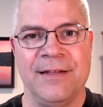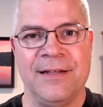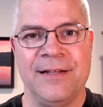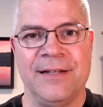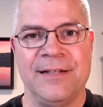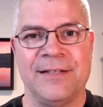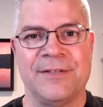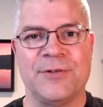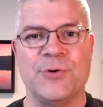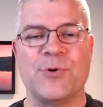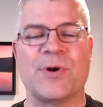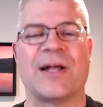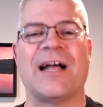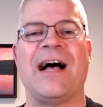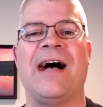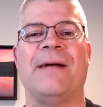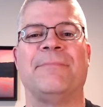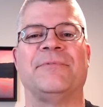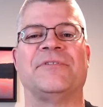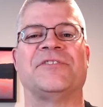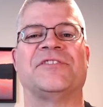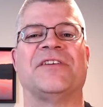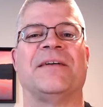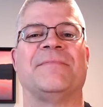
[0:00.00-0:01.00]

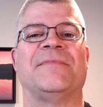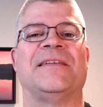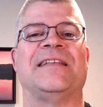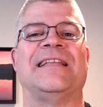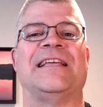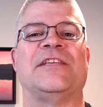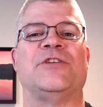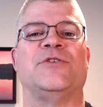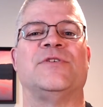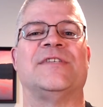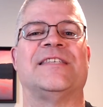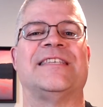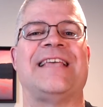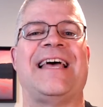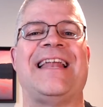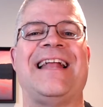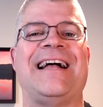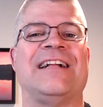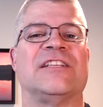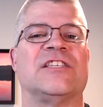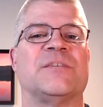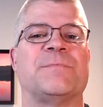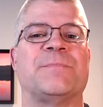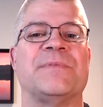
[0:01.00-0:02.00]
that you set
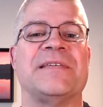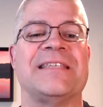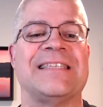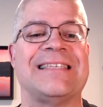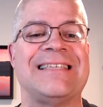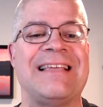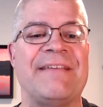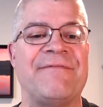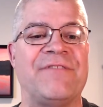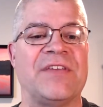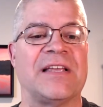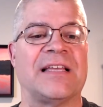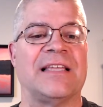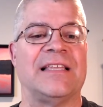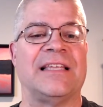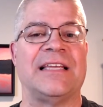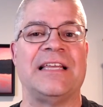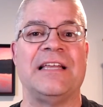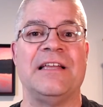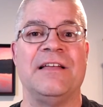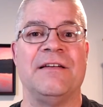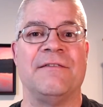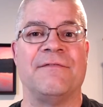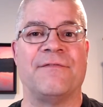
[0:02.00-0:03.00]
out
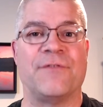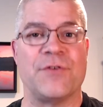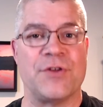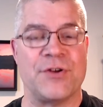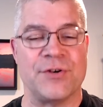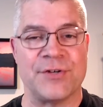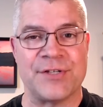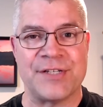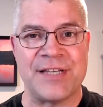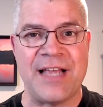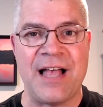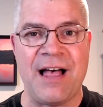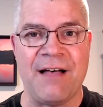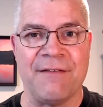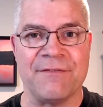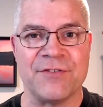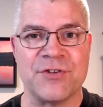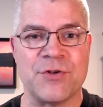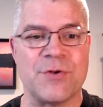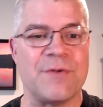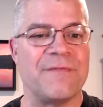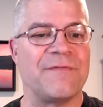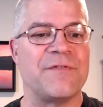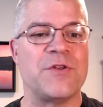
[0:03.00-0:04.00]
specifically for yourself.
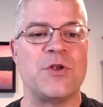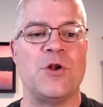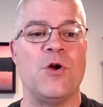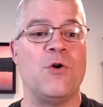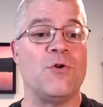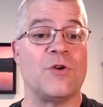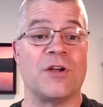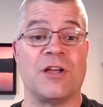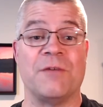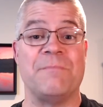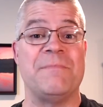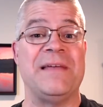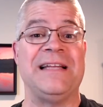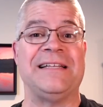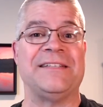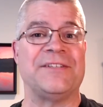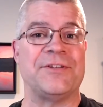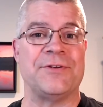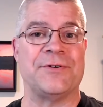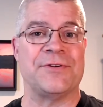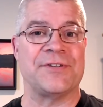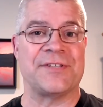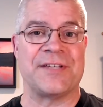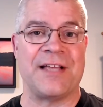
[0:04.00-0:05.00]
So if you don't commit
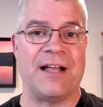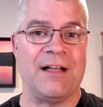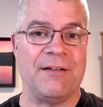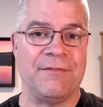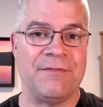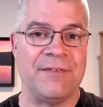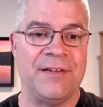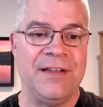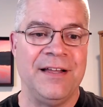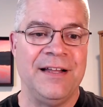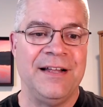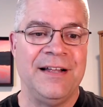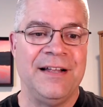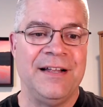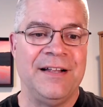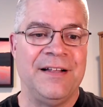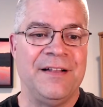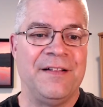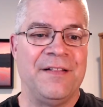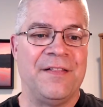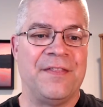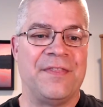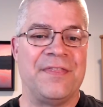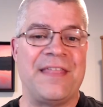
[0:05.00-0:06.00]
to yourself,
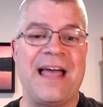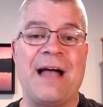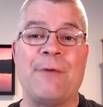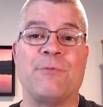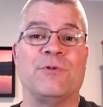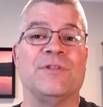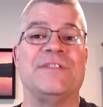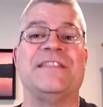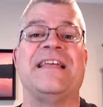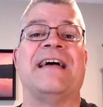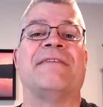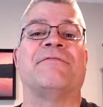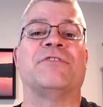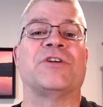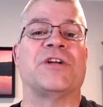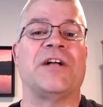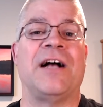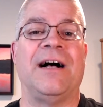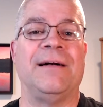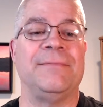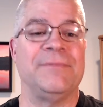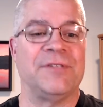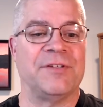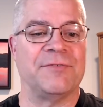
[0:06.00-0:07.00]
that will never
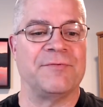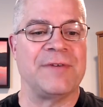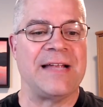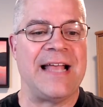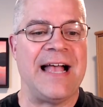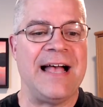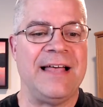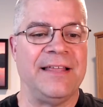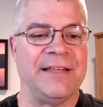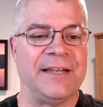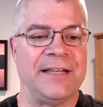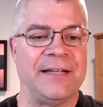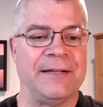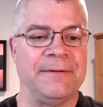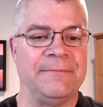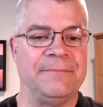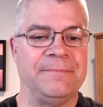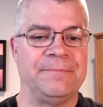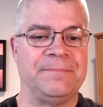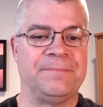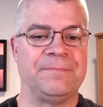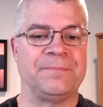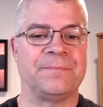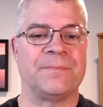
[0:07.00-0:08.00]
come to reality.
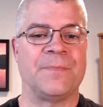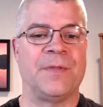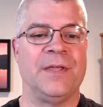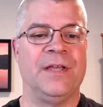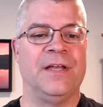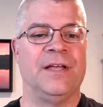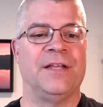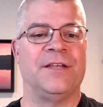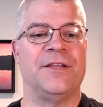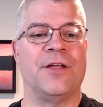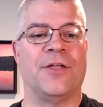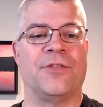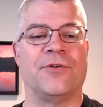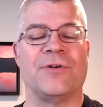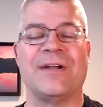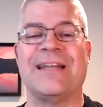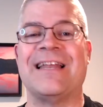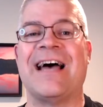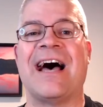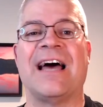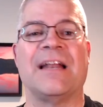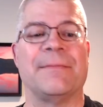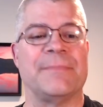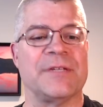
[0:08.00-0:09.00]
Another
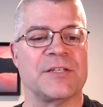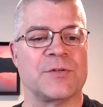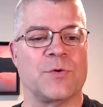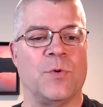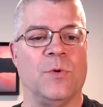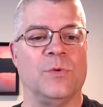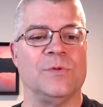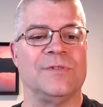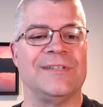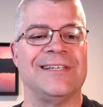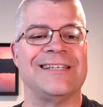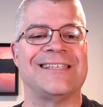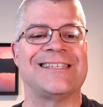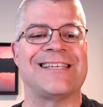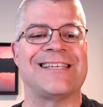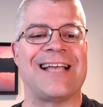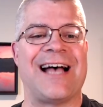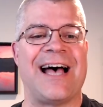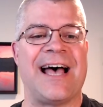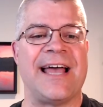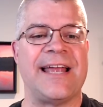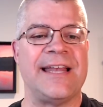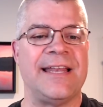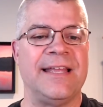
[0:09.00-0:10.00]
anonymous quote,
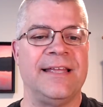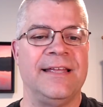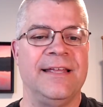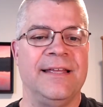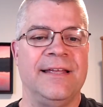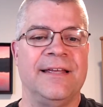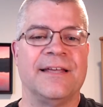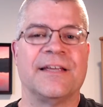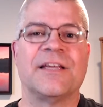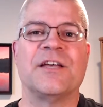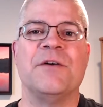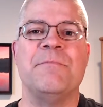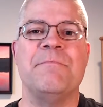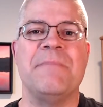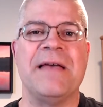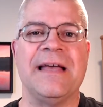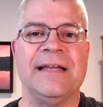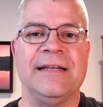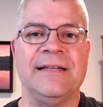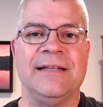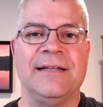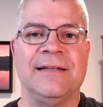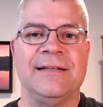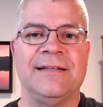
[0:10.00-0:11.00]
decide,
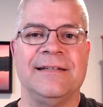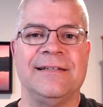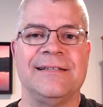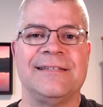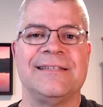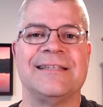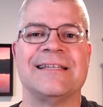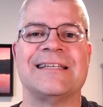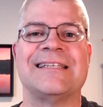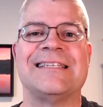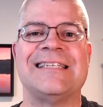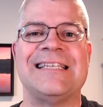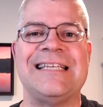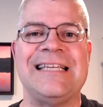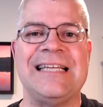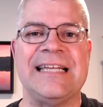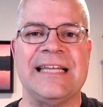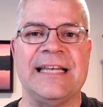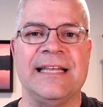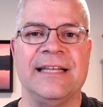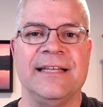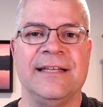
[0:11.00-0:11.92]
commit, succeed.